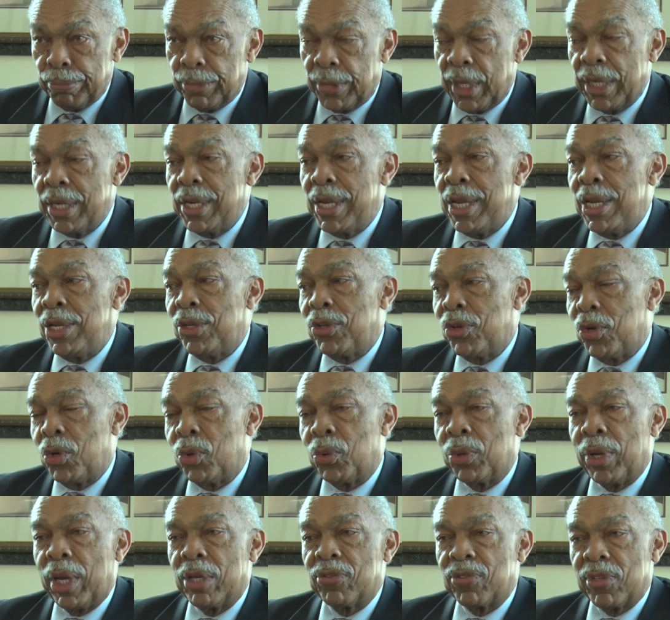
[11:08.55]
They need to
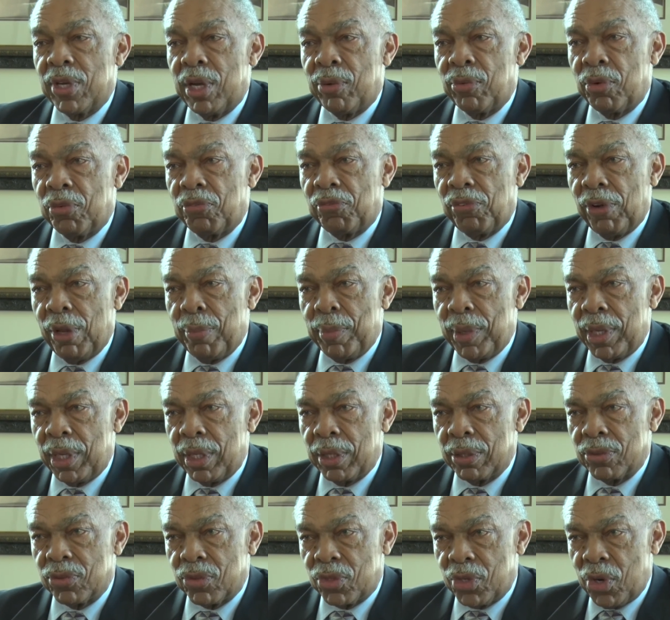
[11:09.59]
know the Sarah
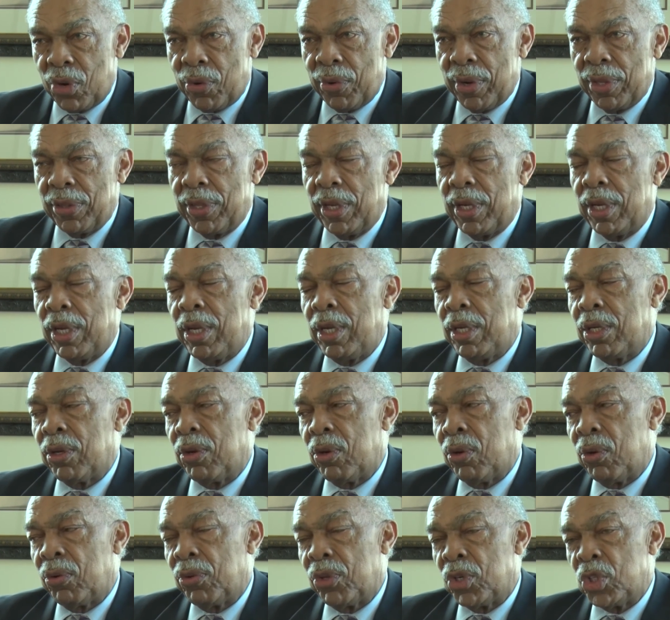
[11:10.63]
Fleming story. They need to
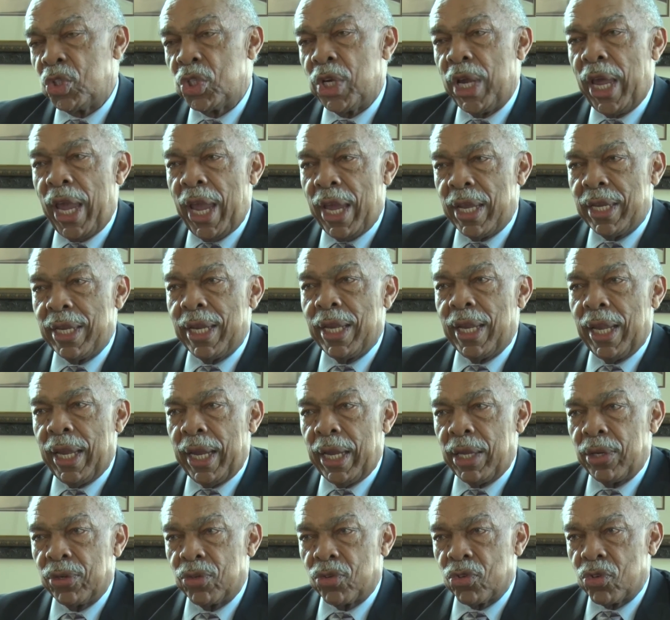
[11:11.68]
know the J.A.
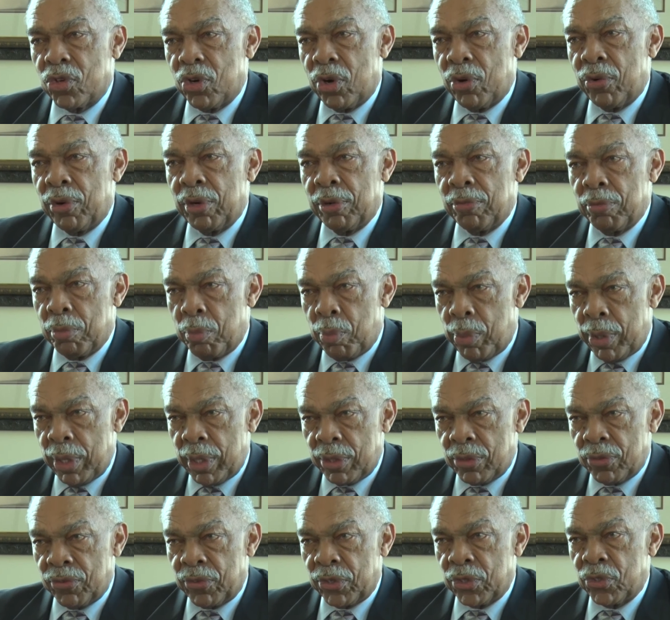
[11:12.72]
Lane story of
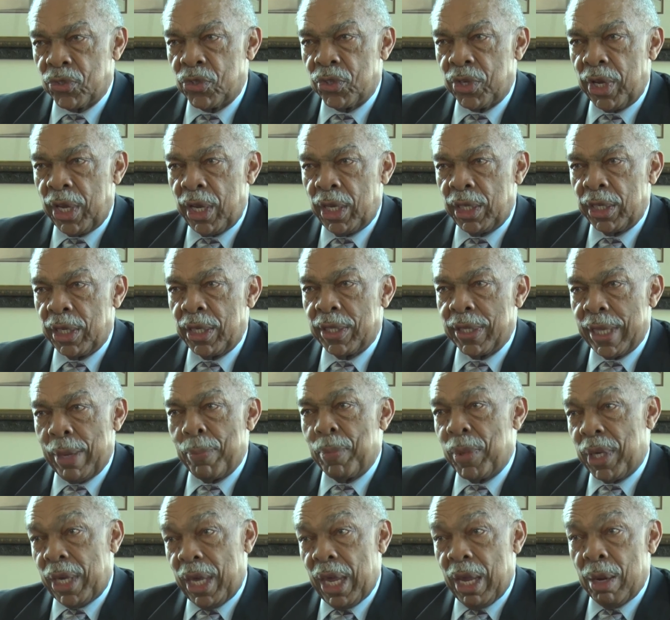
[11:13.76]
Briggs versus Elliott
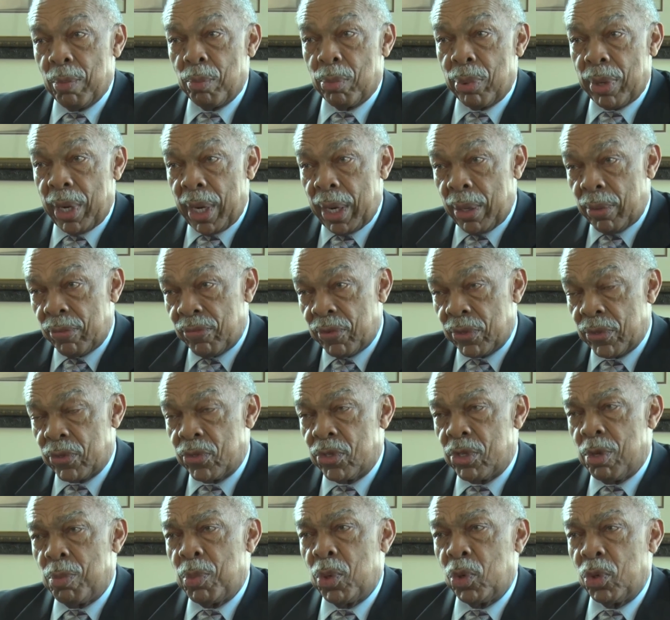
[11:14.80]
that became Brown
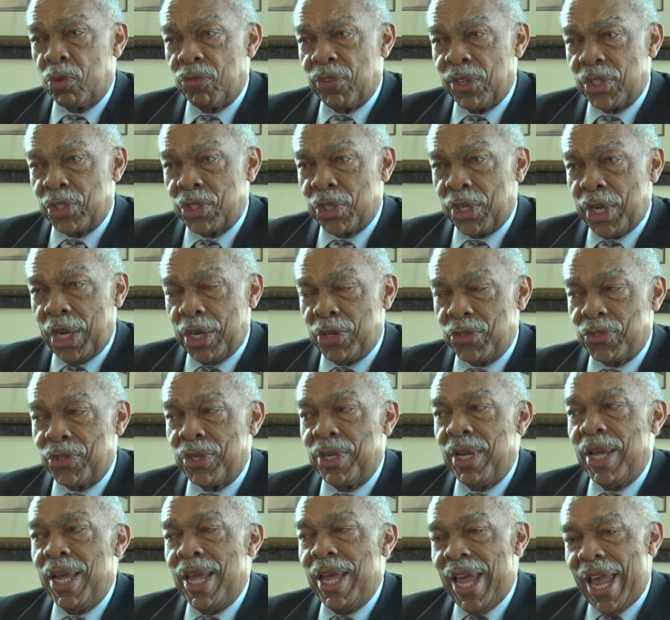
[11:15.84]
versus the Board of Education.
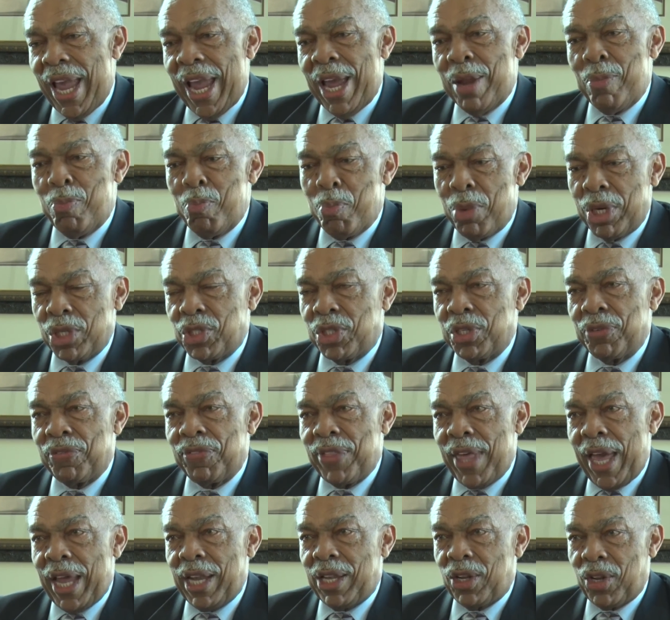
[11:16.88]
And much of
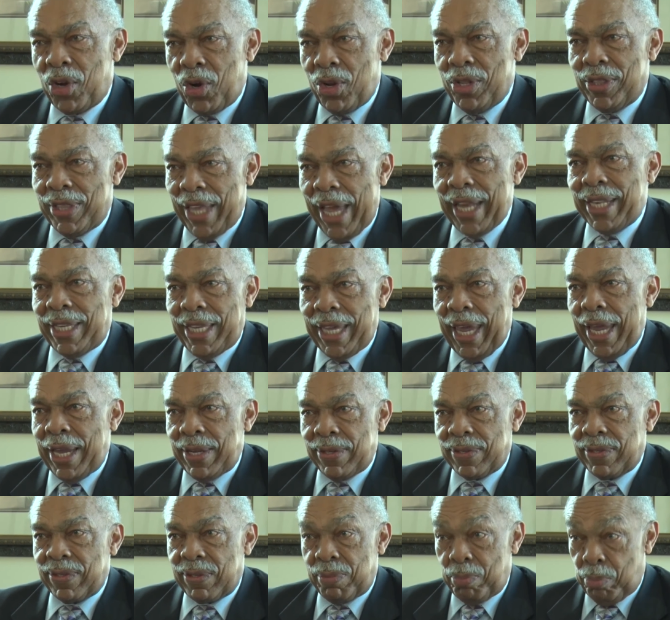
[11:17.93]
that
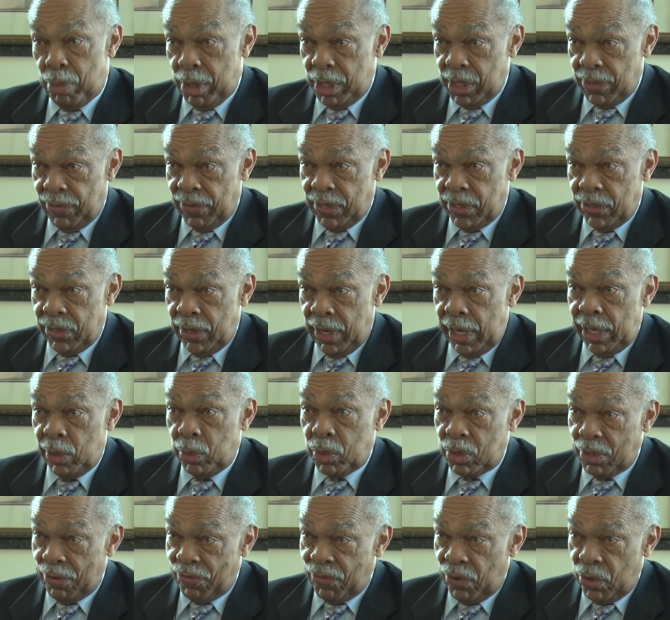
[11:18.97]
case, Briggs versus Elliott,
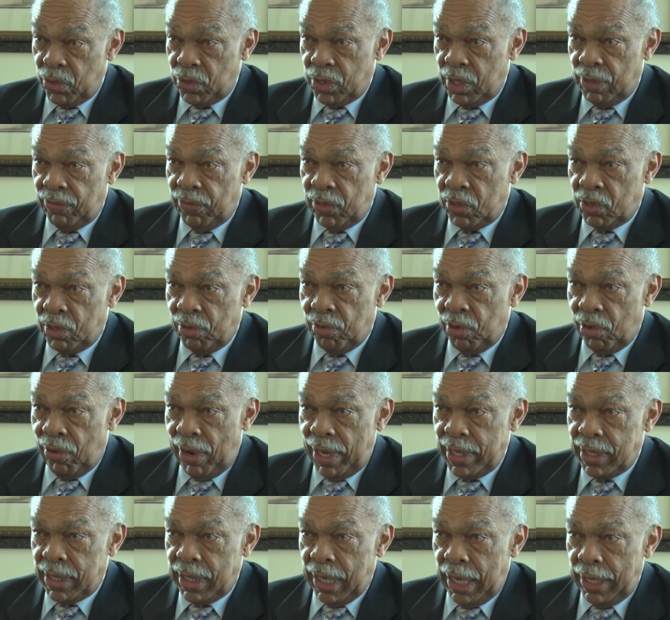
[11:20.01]
was the first of the civil
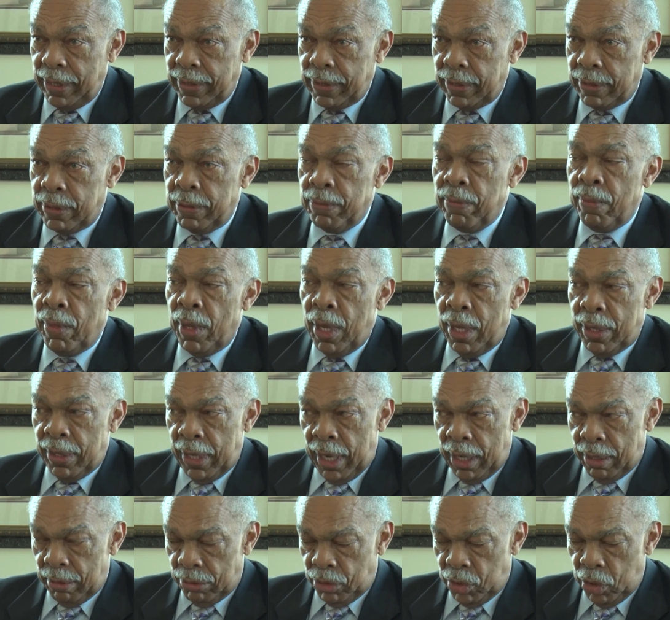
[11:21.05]
rights cases
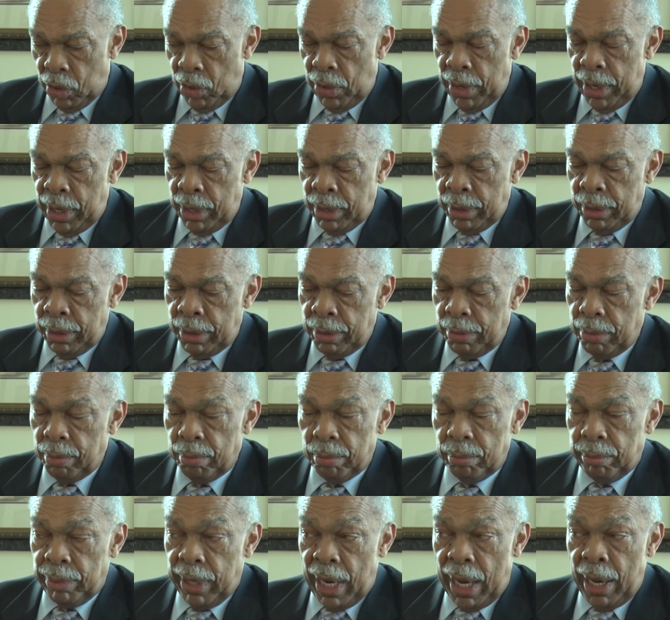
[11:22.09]
that joined
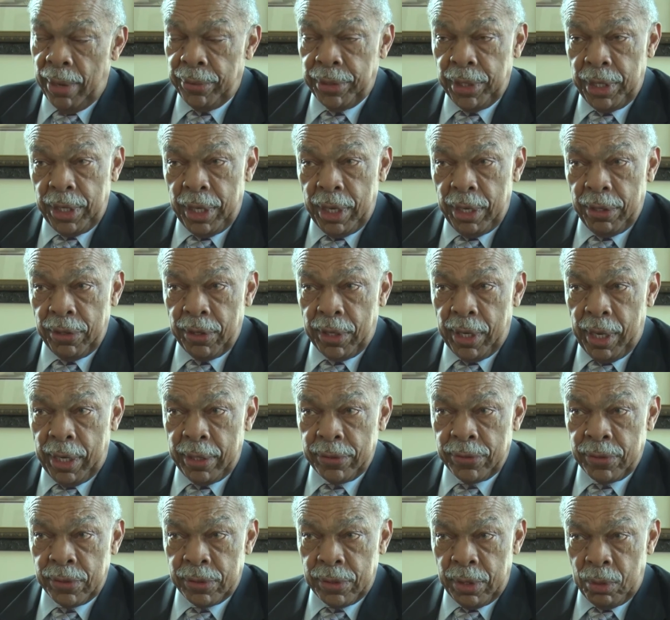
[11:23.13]
Brown and the other
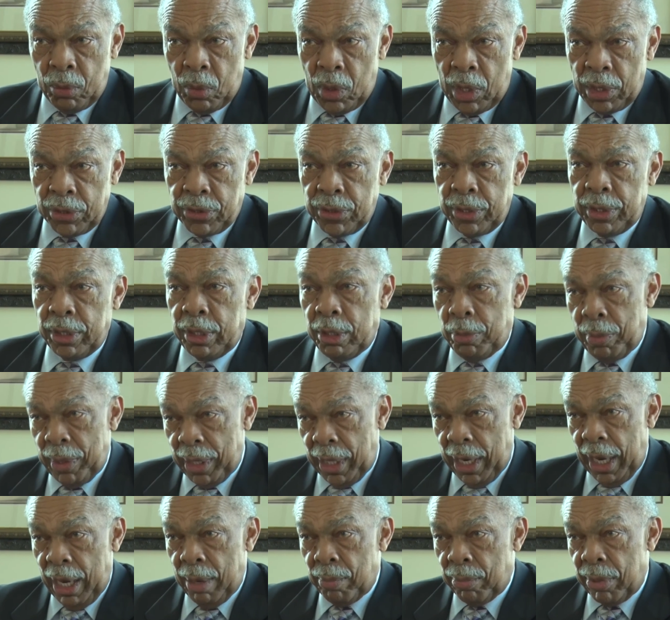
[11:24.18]
cases in Washington and
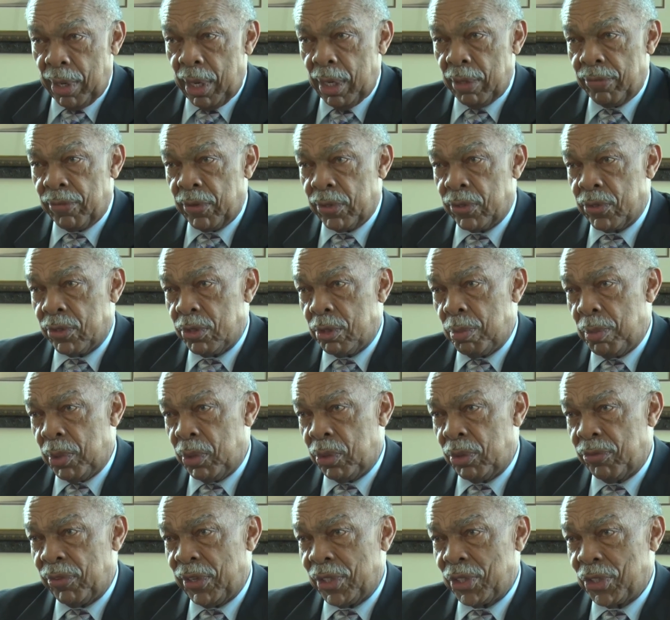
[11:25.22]
became Brown versus the
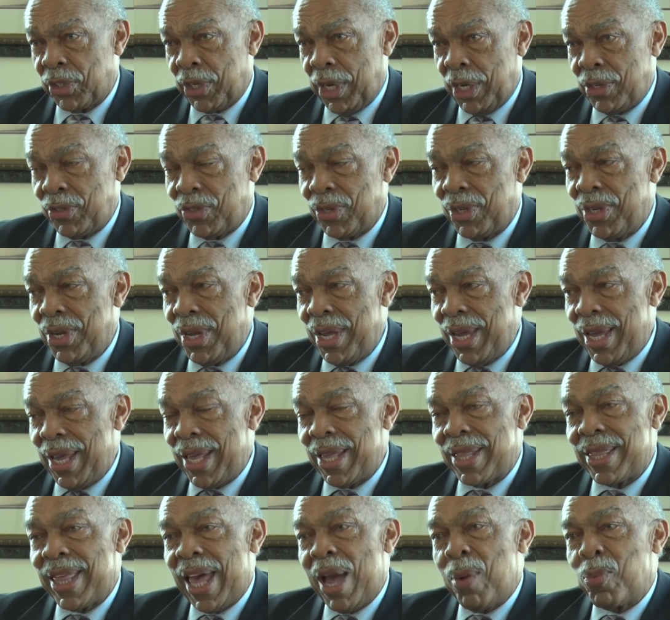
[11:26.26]
Board of Education.
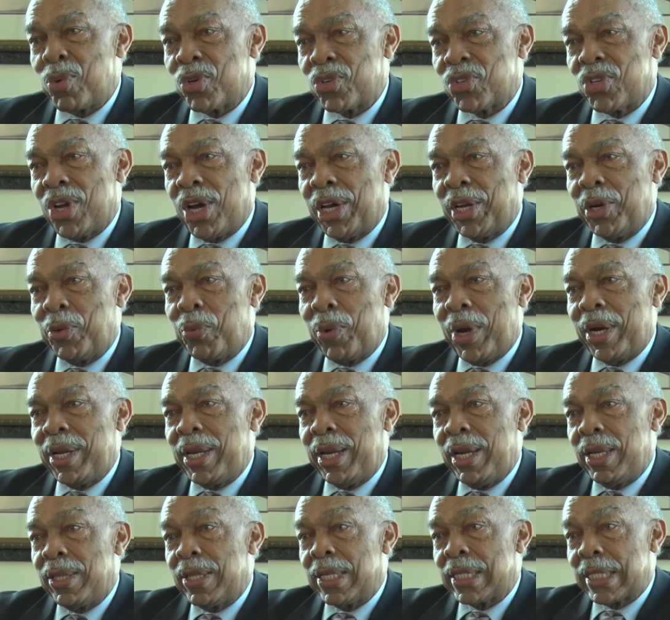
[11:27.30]
That was started right
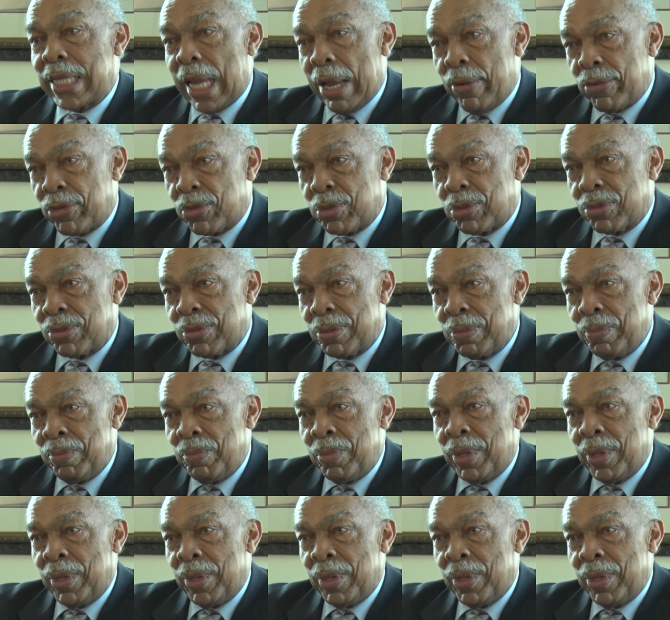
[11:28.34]
here in this house.